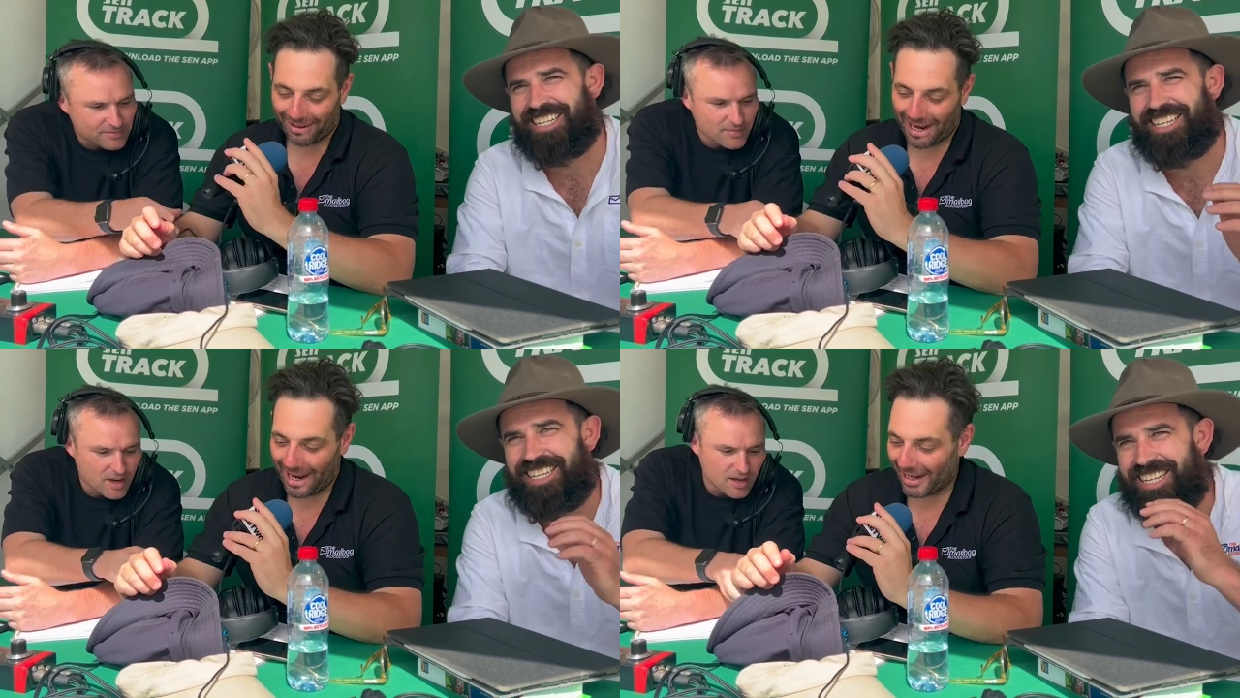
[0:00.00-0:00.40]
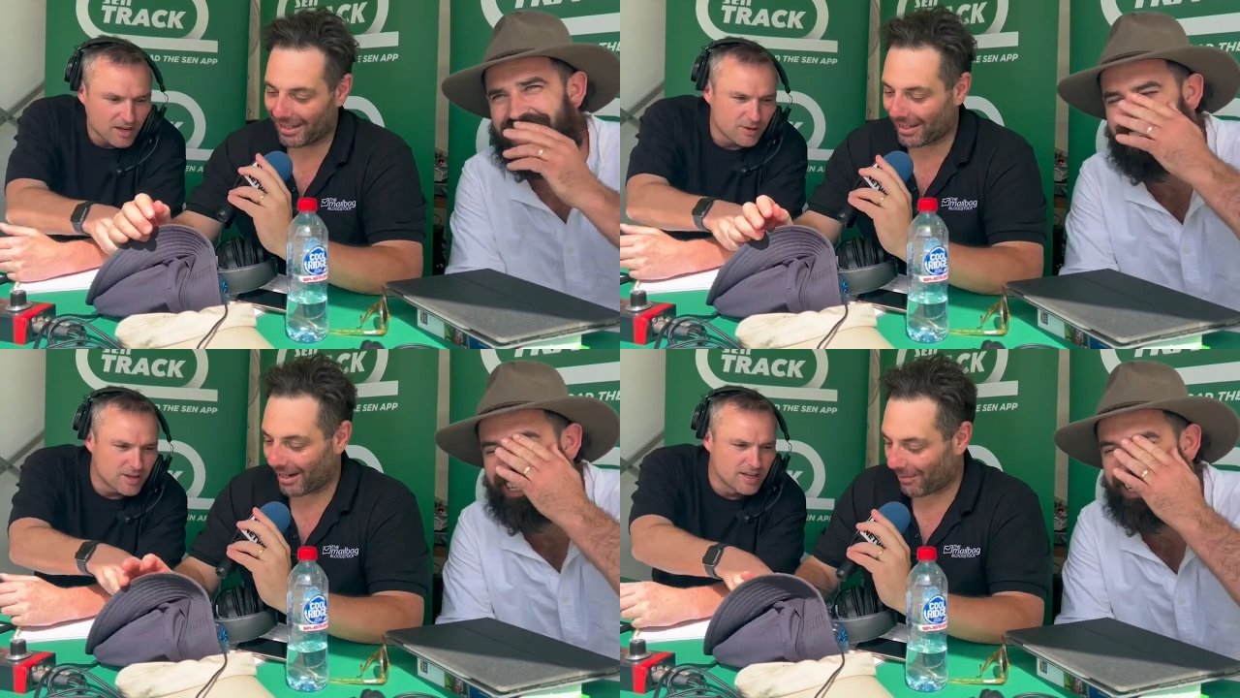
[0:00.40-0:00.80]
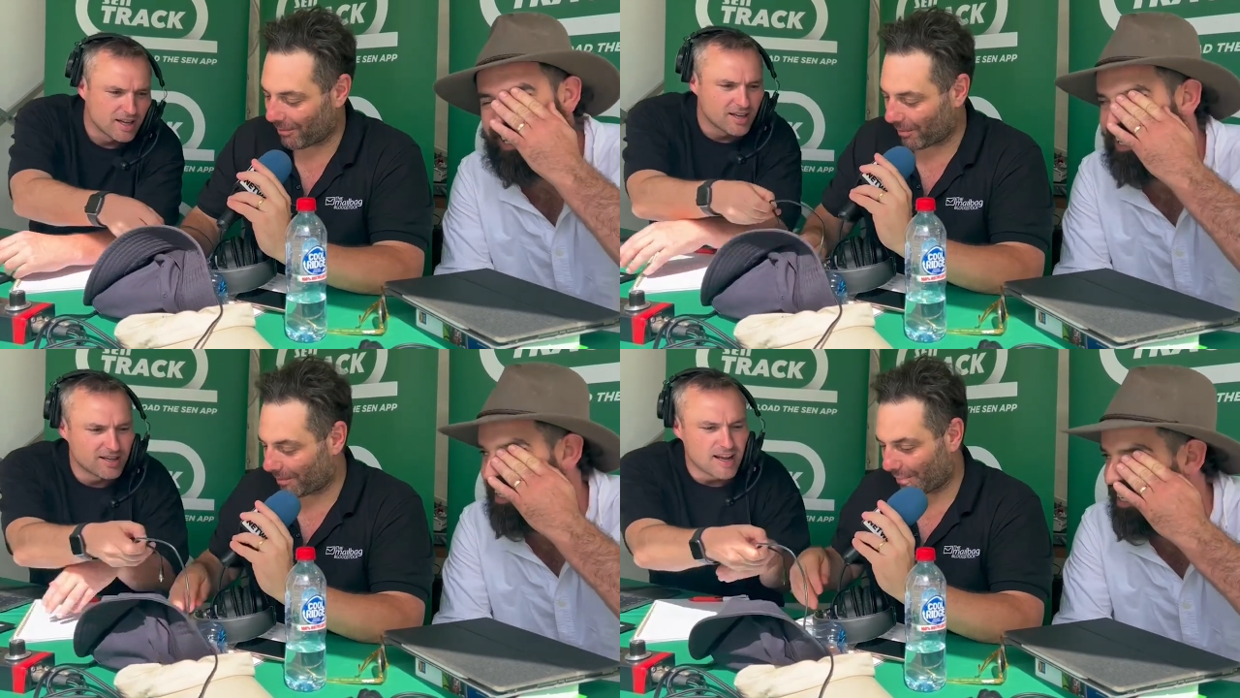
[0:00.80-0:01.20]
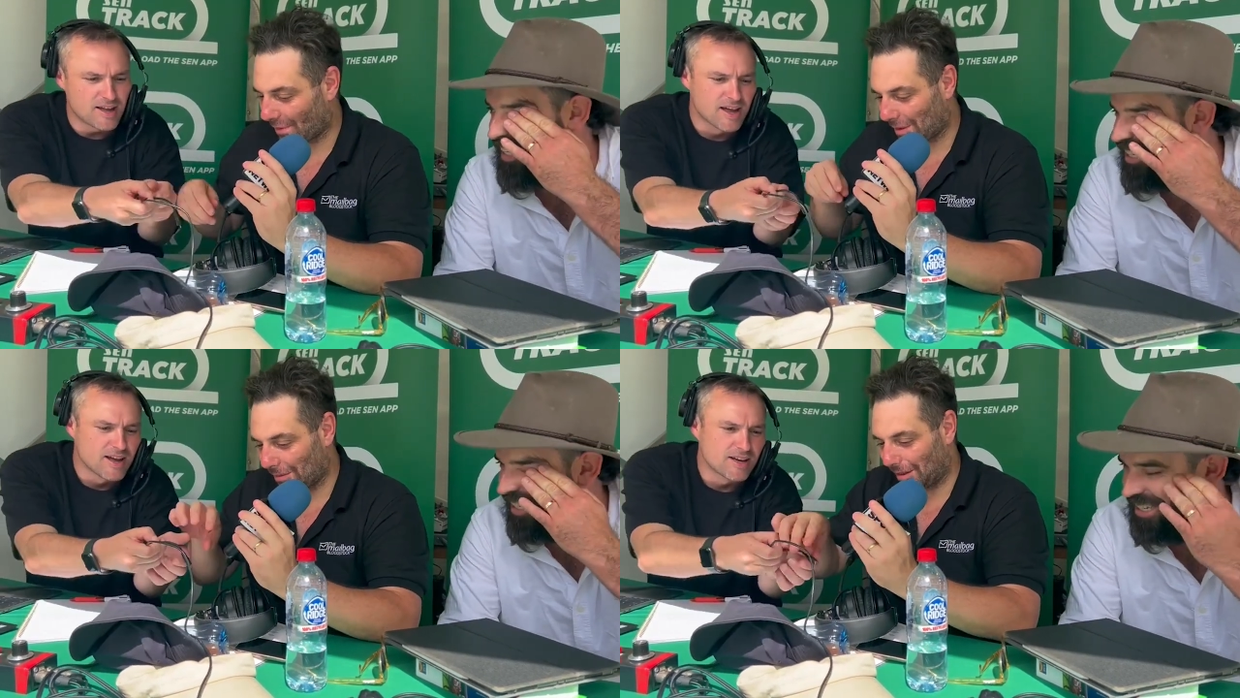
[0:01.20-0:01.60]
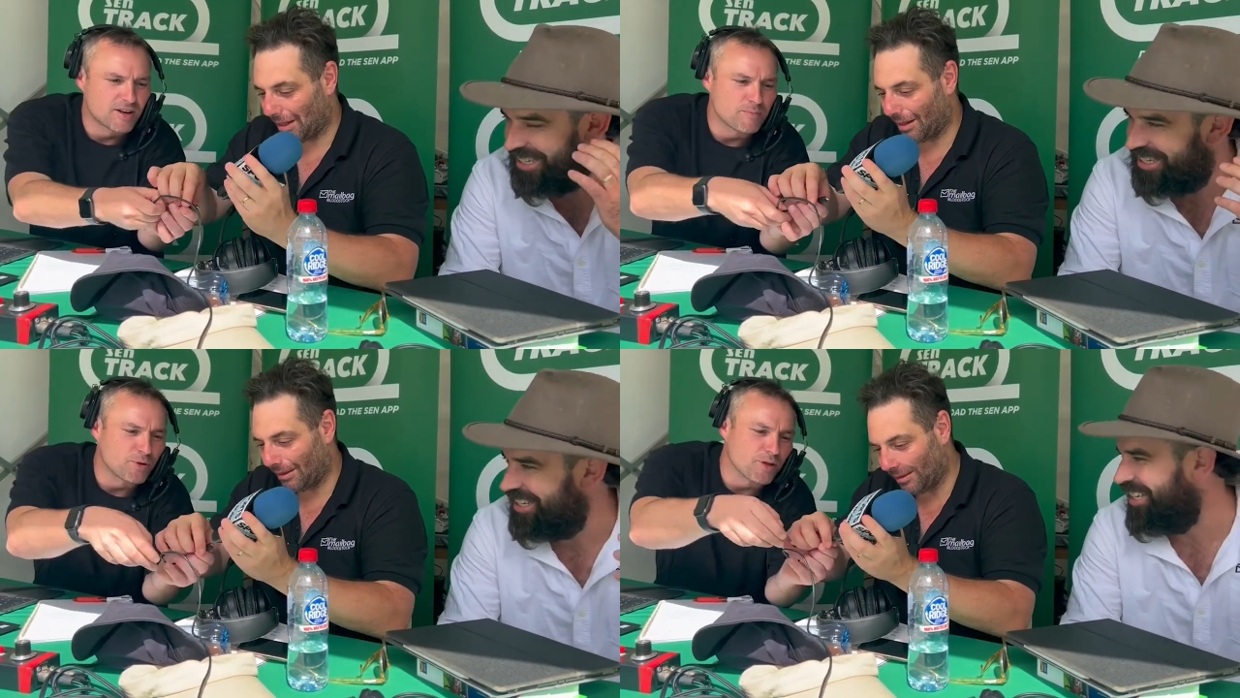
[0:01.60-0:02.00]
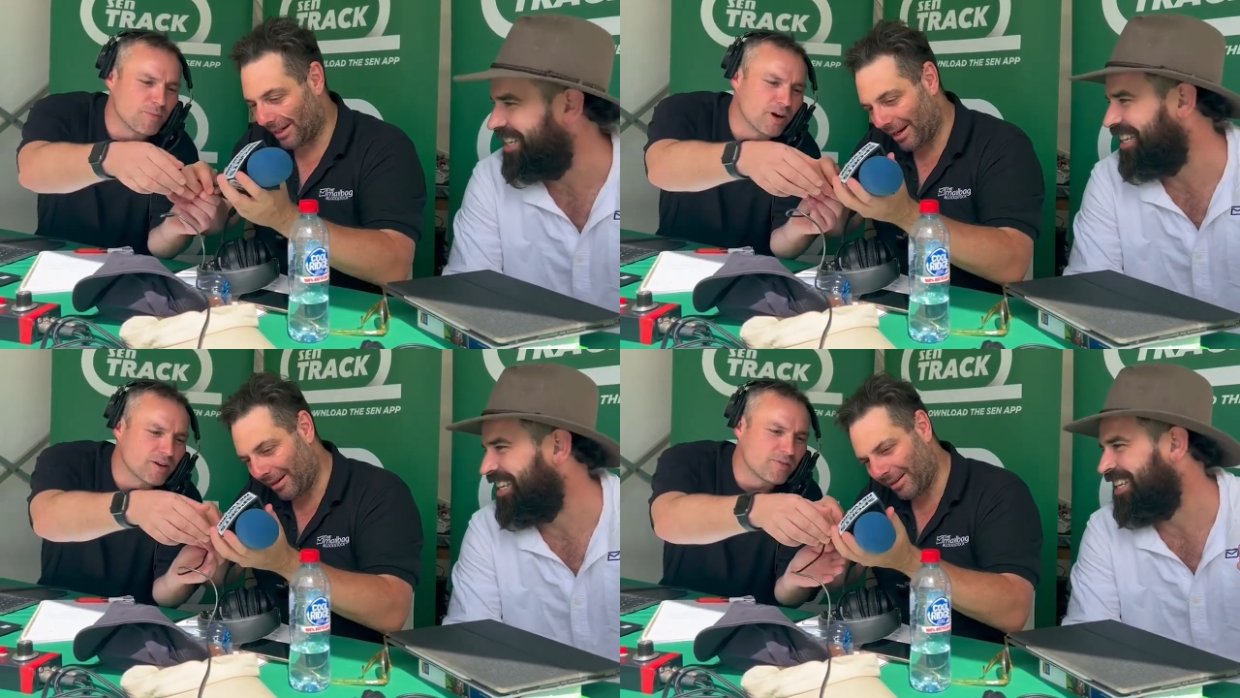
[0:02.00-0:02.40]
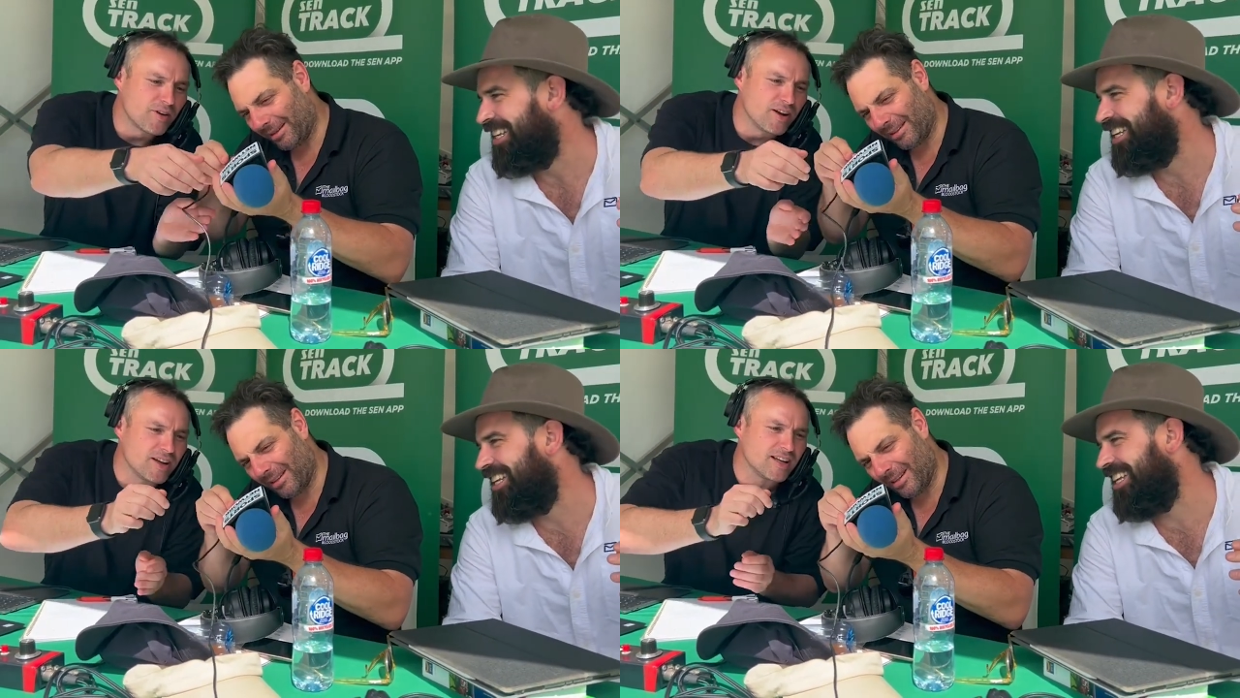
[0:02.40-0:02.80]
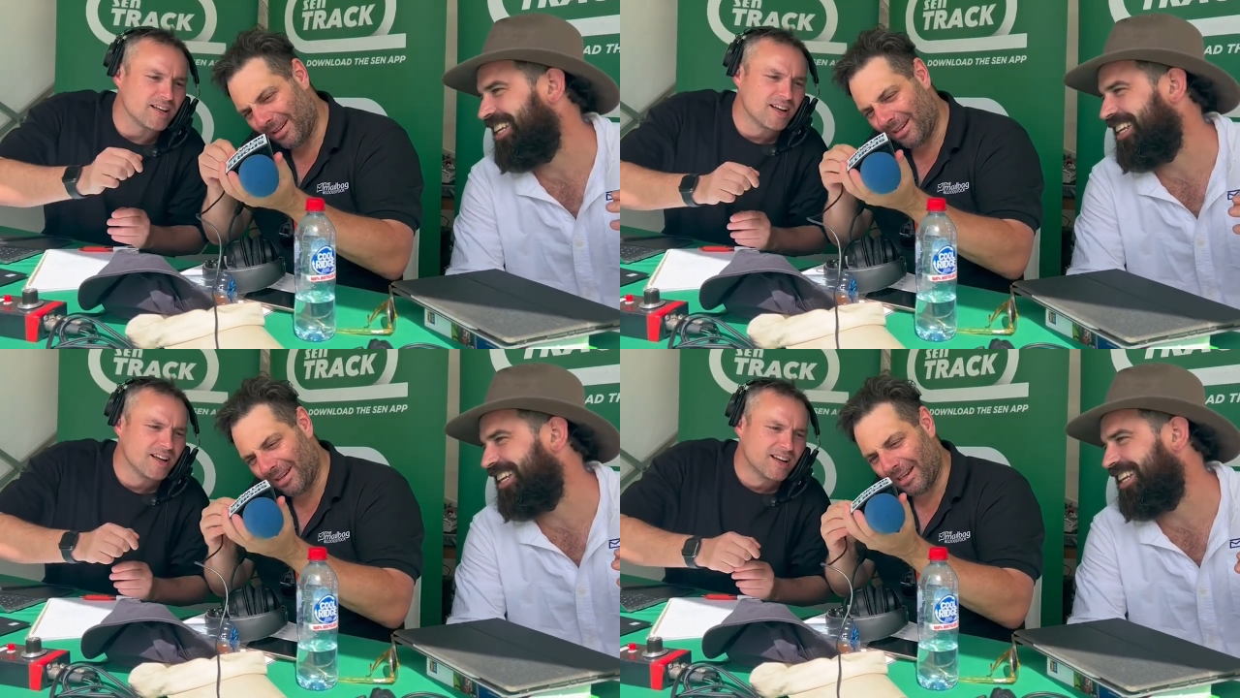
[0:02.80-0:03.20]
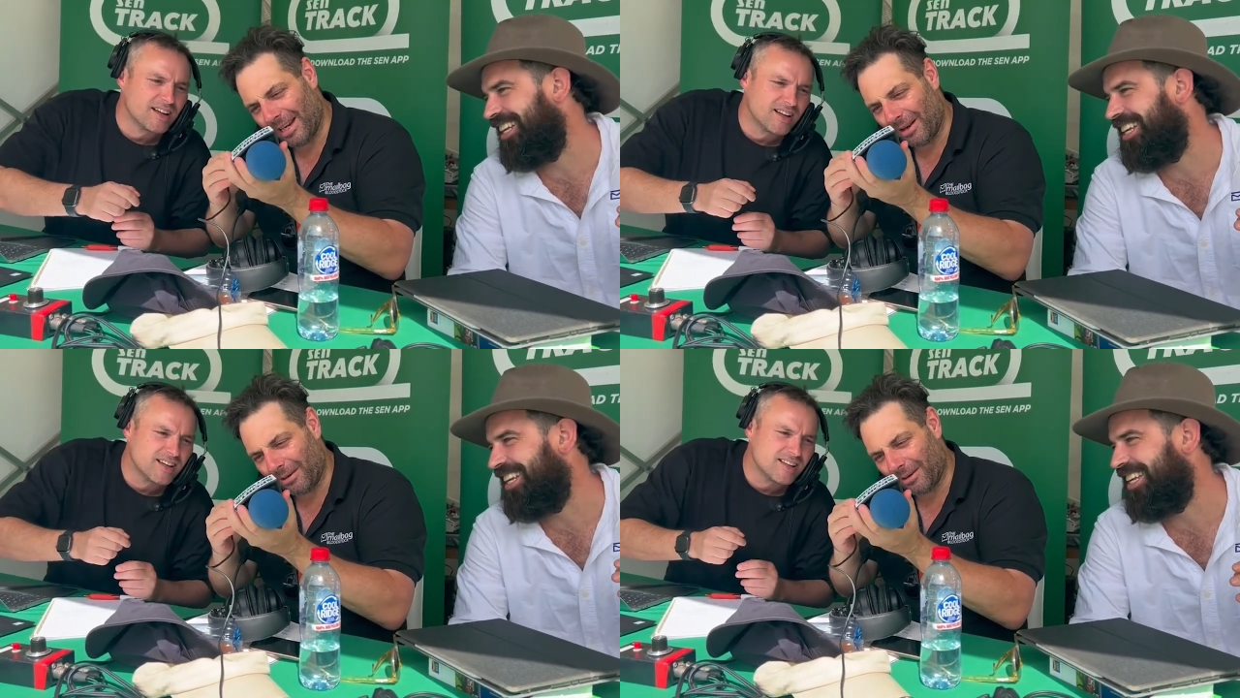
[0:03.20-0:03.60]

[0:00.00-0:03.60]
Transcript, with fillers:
Speaker 1: Yeah, it's... Oh, uh, now, you, can put the Hang microphone on. in. Hang on.